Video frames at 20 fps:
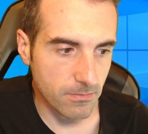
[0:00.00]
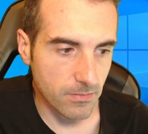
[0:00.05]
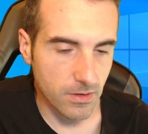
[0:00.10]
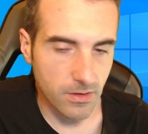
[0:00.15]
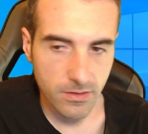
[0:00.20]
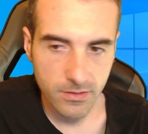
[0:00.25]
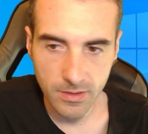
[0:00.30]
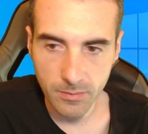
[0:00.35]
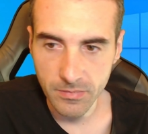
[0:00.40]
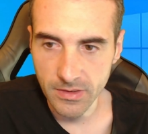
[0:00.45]

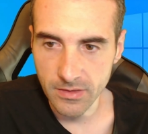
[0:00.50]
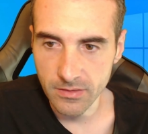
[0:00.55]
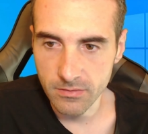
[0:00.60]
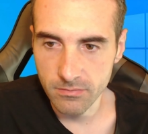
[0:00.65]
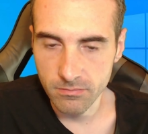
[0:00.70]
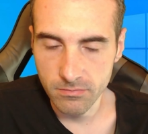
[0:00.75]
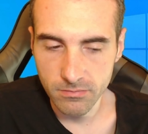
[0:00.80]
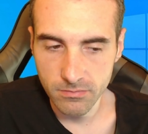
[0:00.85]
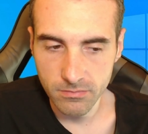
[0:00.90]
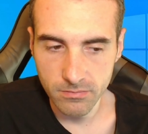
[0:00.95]

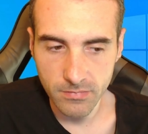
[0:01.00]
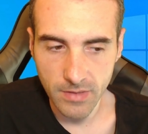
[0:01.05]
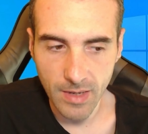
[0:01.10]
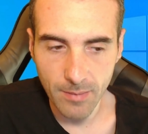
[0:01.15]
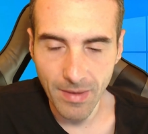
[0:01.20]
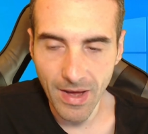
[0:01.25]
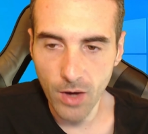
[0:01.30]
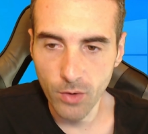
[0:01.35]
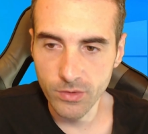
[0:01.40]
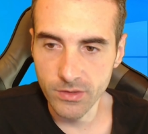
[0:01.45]
something
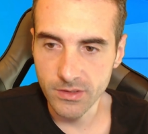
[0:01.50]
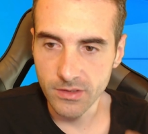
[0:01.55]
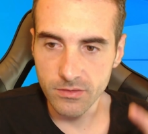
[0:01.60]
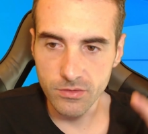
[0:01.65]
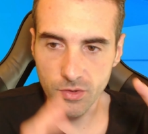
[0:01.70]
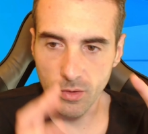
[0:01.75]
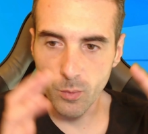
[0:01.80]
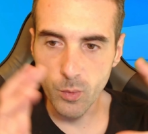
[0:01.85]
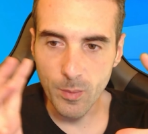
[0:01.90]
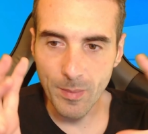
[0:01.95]
about,
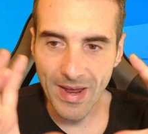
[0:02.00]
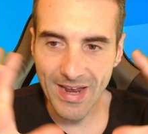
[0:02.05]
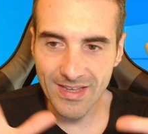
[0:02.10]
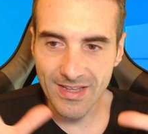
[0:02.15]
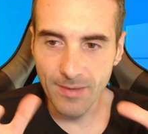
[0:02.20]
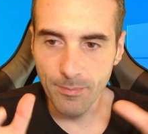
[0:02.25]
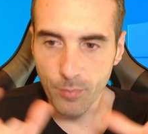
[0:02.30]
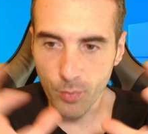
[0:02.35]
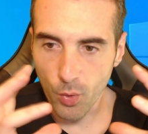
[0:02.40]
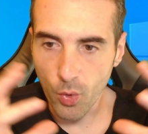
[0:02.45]
so we made
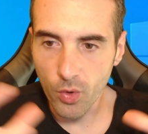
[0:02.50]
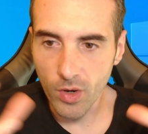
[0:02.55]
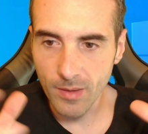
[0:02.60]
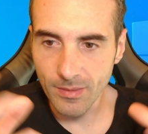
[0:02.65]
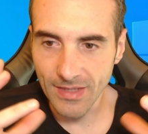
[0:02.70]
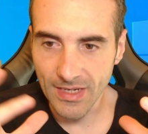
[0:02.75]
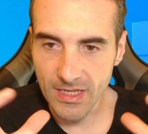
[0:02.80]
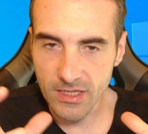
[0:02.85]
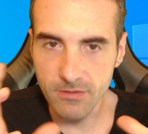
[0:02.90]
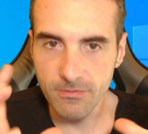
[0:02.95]
a program
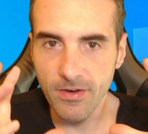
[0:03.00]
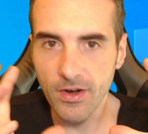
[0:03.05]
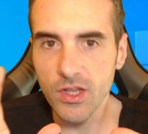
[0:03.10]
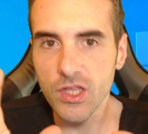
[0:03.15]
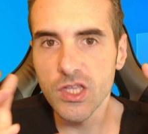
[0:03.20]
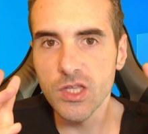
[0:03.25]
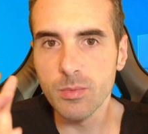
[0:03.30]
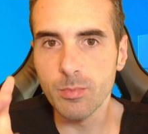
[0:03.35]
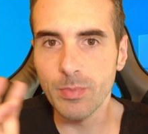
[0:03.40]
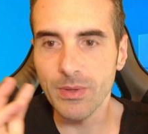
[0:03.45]
that is very
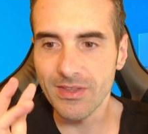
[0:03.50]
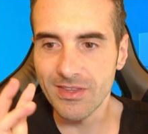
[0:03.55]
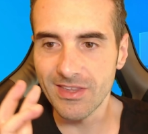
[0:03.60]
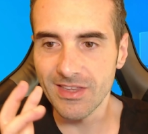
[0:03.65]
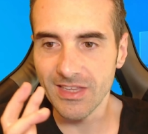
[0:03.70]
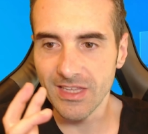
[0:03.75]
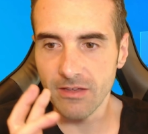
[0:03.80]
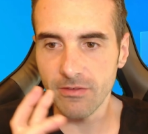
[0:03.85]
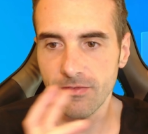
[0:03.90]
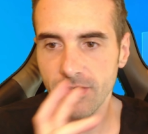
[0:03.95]

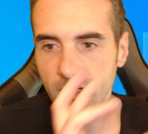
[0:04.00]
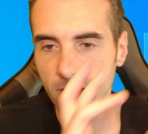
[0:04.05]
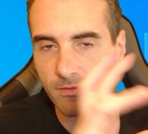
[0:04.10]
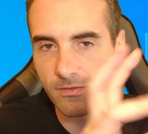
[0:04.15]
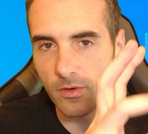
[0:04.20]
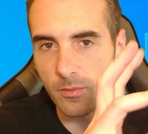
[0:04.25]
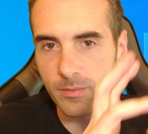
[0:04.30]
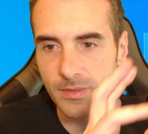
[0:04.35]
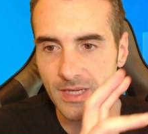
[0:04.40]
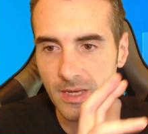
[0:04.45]
specific
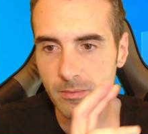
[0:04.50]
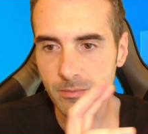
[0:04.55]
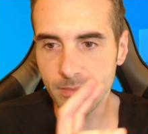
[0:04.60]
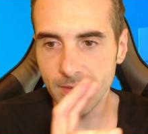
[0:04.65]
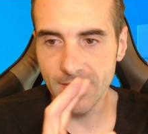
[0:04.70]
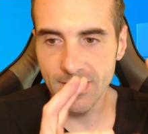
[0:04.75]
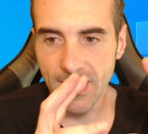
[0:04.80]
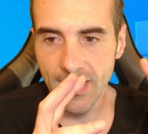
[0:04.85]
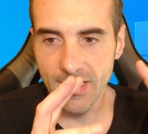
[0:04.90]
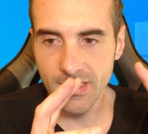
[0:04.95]
for
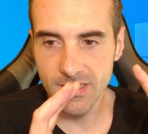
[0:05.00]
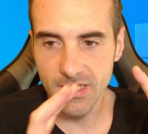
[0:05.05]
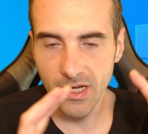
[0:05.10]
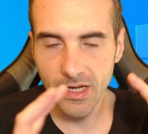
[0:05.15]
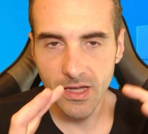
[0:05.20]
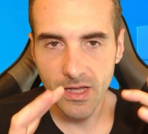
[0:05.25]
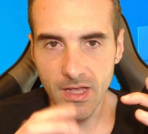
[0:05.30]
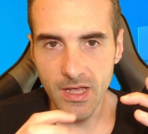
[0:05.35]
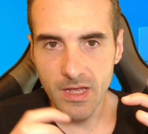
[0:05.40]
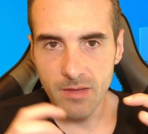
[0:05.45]
BMP
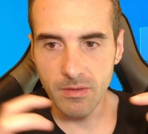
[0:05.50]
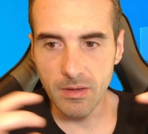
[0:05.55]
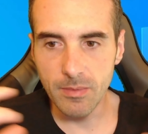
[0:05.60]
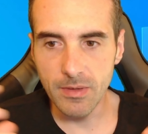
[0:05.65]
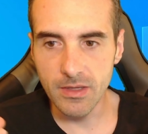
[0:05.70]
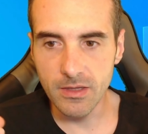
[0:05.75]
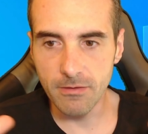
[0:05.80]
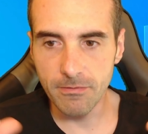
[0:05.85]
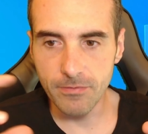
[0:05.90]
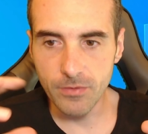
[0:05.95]
data.
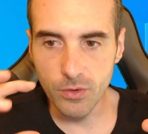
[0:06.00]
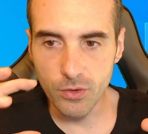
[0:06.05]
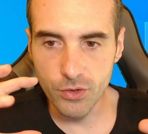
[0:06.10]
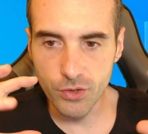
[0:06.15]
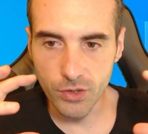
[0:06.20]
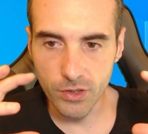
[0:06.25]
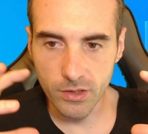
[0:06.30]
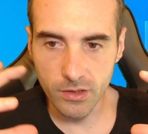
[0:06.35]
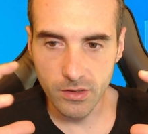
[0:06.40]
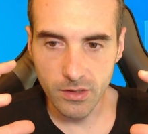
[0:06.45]
Maybe in the
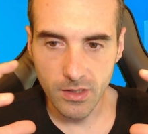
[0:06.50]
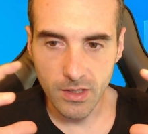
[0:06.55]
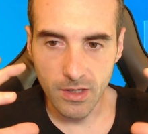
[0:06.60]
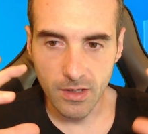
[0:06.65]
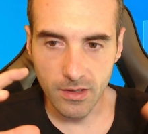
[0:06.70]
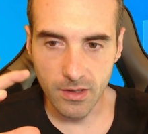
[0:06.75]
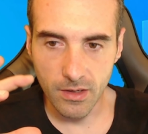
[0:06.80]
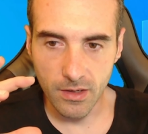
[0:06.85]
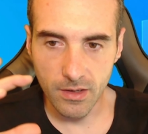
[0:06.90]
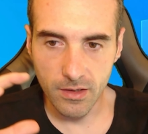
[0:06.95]
future,
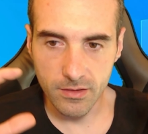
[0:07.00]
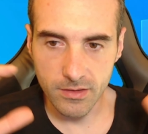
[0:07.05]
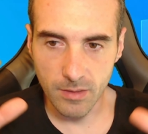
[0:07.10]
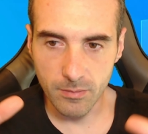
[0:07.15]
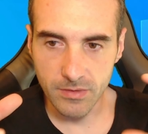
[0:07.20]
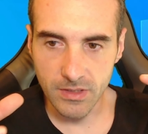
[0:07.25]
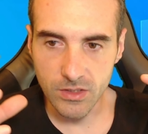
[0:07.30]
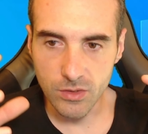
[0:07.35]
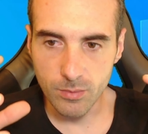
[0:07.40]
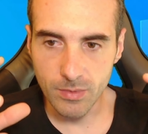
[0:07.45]

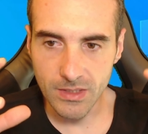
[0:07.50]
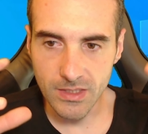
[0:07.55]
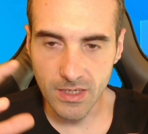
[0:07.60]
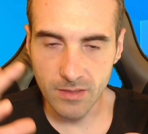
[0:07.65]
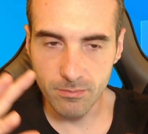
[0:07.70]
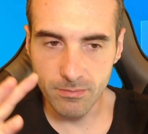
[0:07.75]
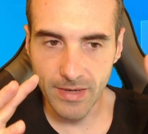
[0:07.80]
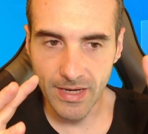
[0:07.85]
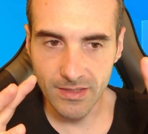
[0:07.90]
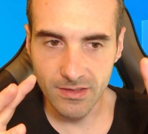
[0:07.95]
something to be
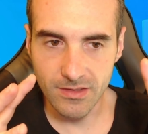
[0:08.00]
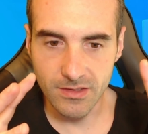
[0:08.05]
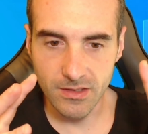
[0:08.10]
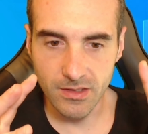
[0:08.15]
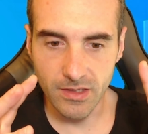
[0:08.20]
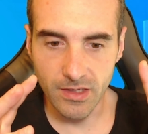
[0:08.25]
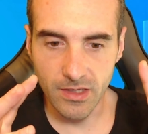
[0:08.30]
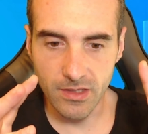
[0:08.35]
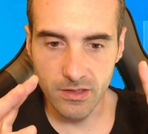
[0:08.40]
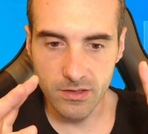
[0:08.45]
done better
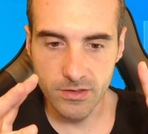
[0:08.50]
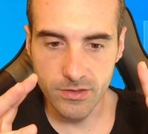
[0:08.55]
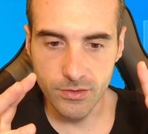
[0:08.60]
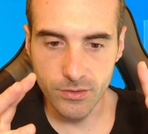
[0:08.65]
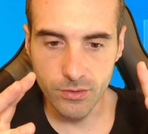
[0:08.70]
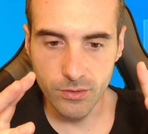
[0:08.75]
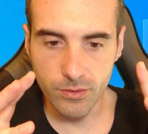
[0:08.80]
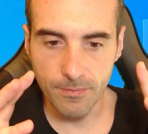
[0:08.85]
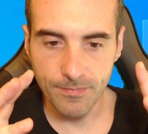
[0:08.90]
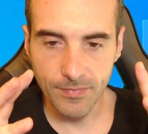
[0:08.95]
is
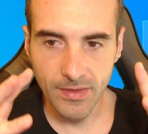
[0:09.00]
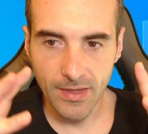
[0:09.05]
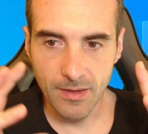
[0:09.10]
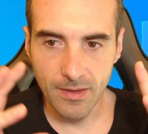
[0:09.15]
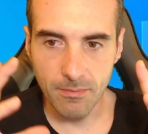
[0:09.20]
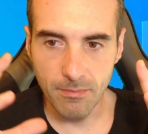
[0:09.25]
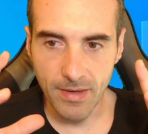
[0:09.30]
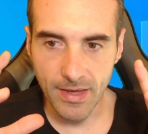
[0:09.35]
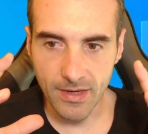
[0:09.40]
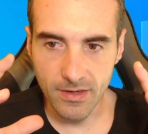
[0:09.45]
to
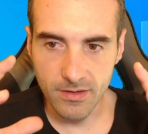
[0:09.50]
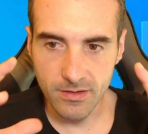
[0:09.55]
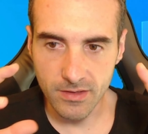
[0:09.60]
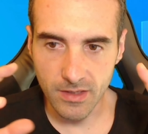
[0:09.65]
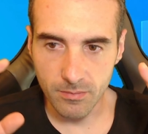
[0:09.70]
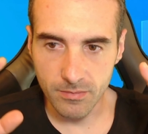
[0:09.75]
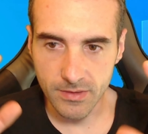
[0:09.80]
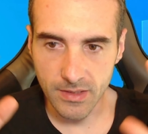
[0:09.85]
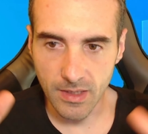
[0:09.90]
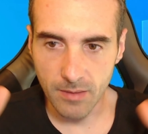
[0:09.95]
make
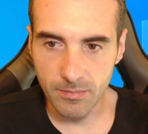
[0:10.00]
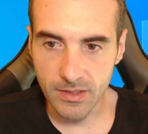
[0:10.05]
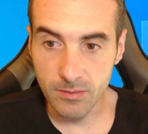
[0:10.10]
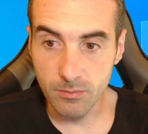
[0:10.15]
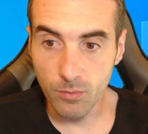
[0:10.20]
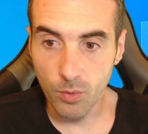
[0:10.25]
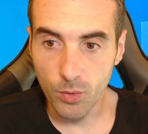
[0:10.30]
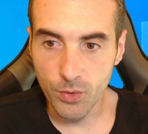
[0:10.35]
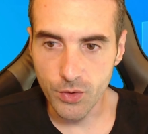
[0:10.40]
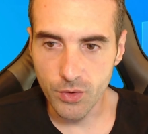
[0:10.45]
something a bit
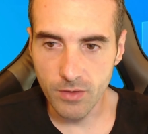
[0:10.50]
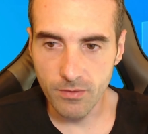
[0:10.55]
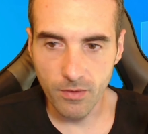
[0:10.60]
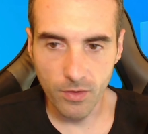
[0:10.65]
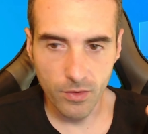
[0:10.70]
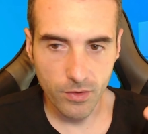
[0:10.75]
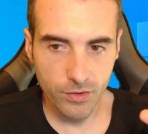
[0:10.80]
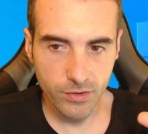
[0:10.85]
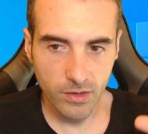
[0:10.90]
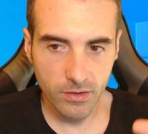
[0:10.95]
more
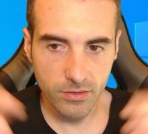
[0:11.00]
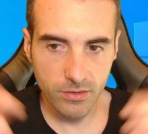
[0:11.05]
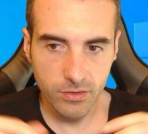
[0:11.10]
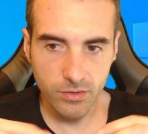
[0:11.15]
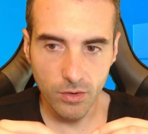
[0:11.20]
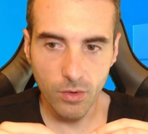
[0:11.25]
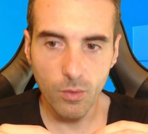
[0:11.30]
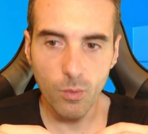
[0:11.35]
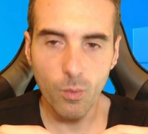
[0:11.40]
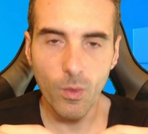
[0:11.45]
universal.
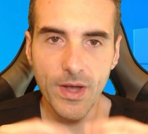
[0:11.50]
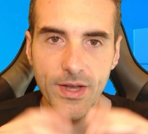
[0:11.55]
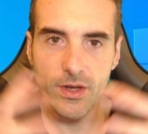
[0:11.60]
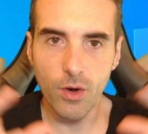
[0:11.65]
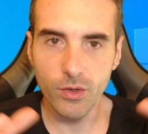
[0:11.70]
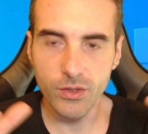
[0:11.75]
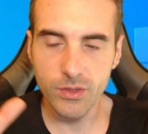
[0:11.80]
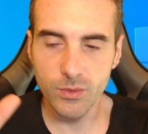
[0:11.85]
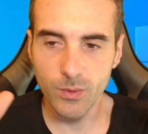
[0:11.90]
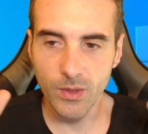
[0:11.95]
So why
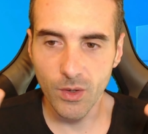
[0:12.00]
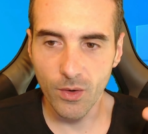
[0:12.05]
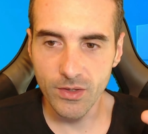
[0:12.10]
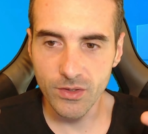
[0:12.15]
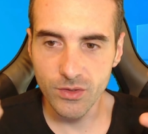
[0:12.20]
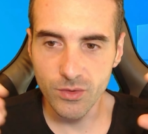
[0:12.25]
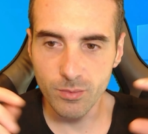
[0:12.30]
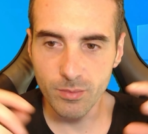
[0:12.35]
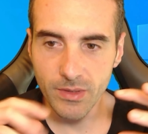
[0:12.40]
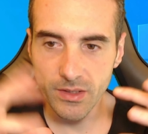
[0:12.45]
not? We're
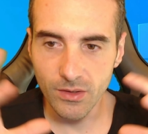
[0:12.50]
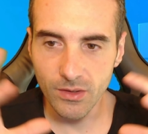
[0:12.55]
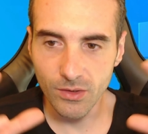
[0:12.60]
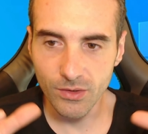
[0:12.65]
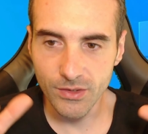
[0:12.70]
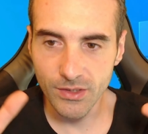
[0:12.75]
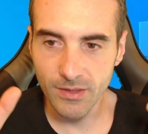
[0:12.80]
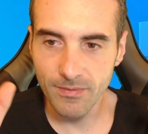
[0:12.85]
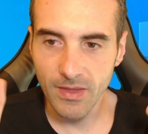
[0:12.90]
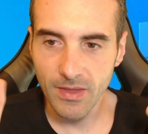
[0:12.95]
going to
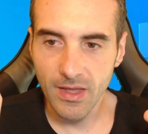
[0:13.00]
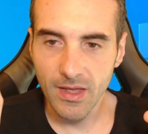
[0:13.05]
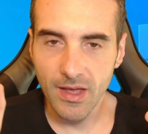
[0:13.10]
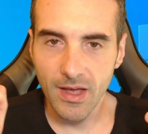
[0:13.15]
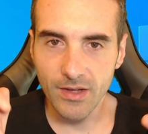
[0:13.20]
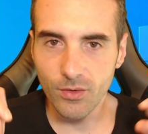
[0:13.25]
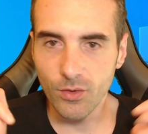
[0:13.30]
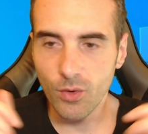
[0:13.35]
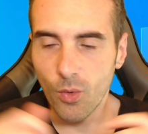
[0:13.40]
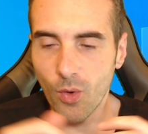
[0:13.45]
build, a
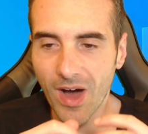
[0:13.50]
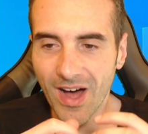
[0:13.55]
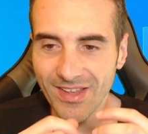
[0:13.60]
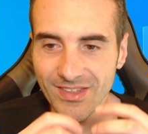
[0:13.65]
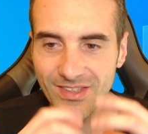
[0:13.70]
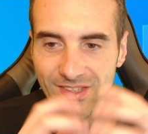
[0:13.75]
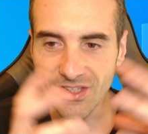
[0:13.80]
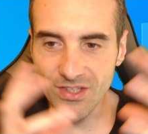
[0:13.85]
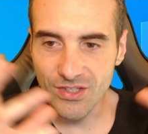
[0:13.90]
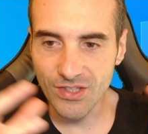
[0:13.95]

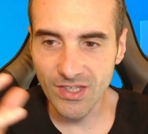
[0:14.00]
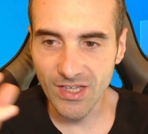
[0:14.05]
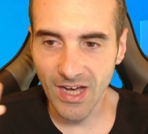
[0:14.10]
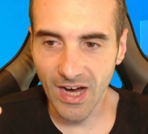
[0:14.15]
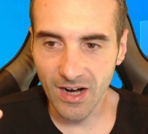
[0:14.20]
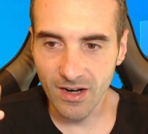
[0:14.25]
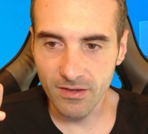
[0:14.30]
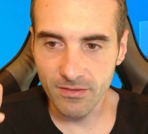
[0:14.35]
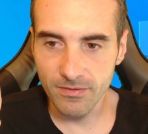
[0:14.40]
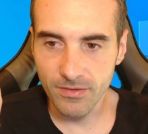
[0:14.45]

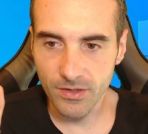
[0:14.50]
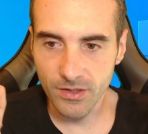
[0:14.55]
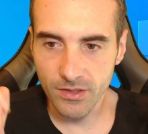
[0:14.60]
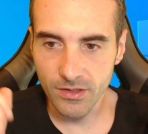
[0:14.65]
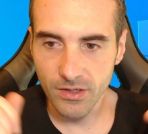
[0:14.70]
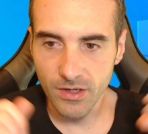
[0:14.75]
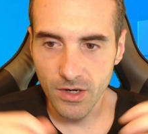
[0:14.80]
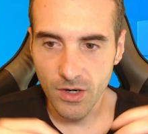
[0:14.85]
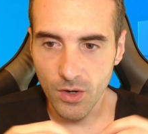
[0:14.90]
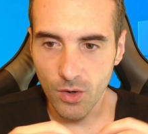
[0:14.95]

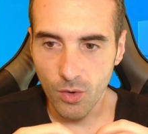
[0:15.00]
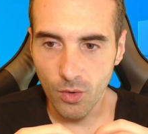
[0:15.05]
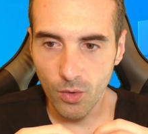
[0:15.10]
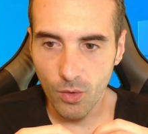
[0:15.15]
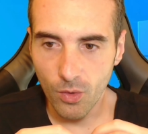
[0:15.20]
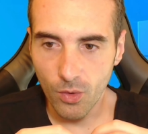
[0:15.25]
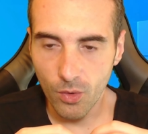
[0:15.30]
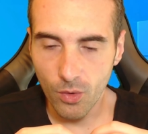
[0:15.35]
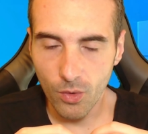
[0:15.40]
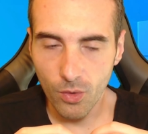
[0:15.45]
discover
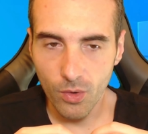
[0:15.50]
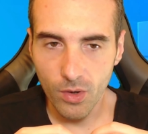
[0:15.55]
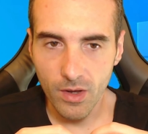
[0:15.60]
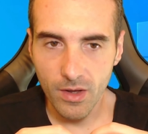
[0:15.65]
or